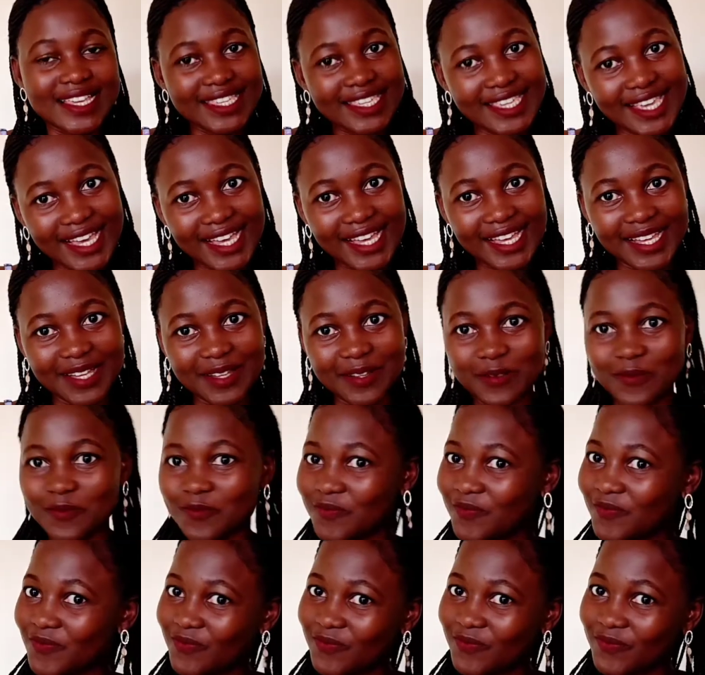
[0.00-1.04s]
Yeah,
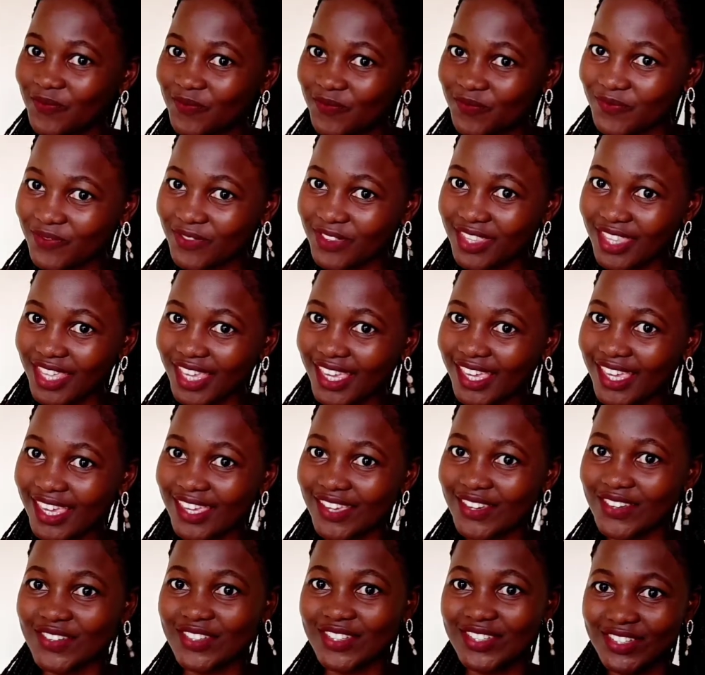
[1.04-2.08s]
thank
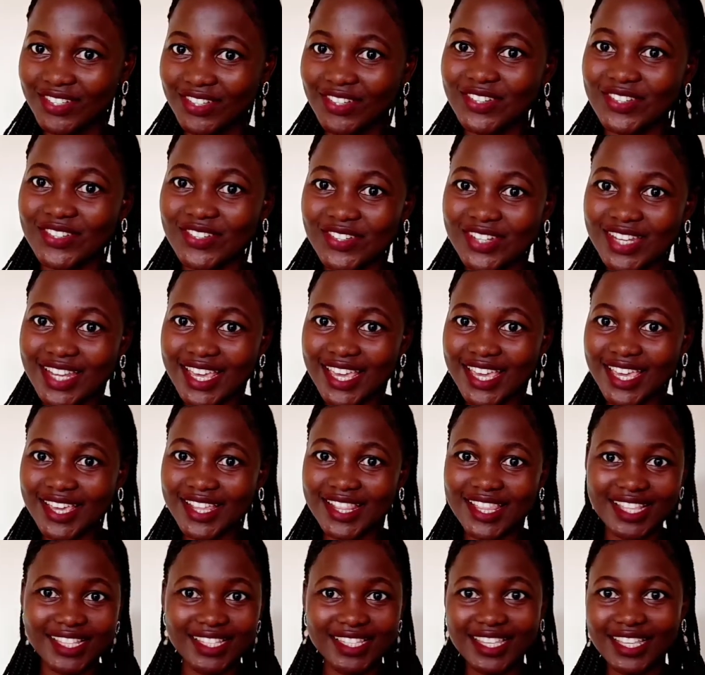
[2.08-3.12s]
you. So
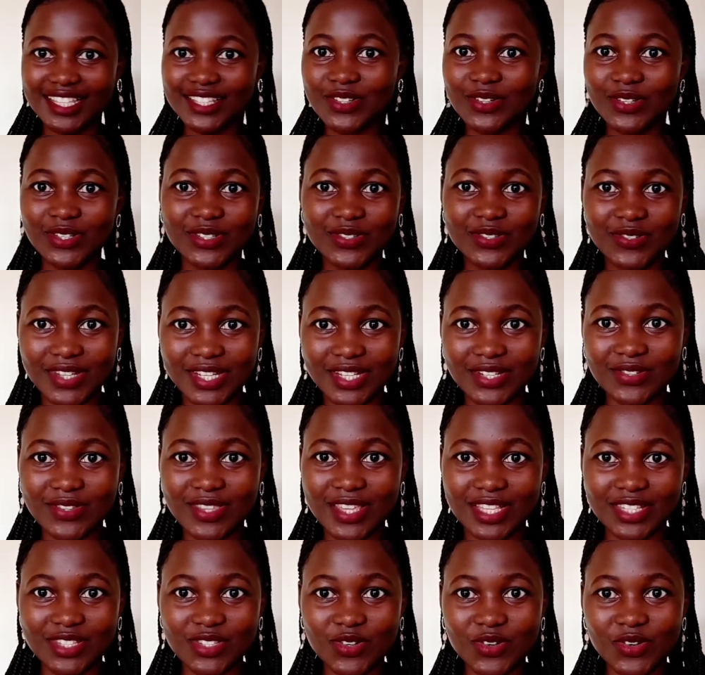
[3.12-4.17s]
today, let's just go straight to
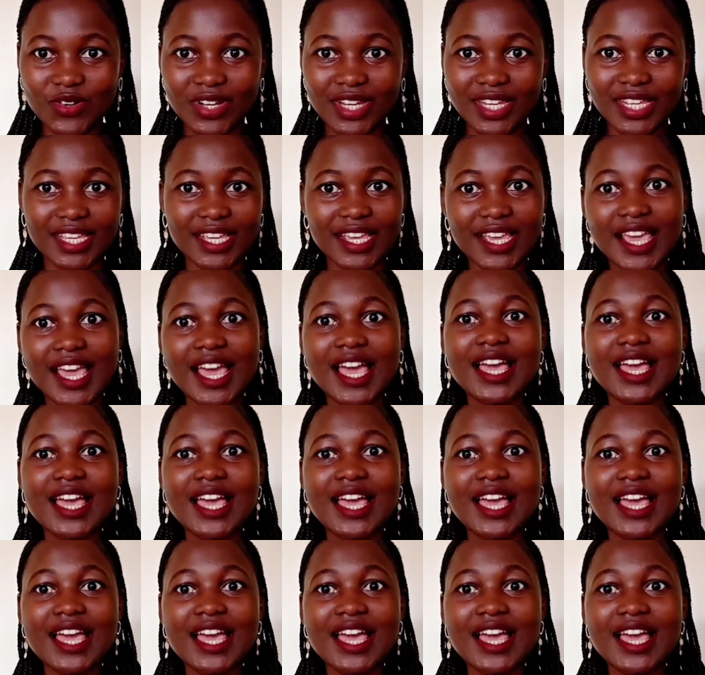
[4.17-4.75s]
the story.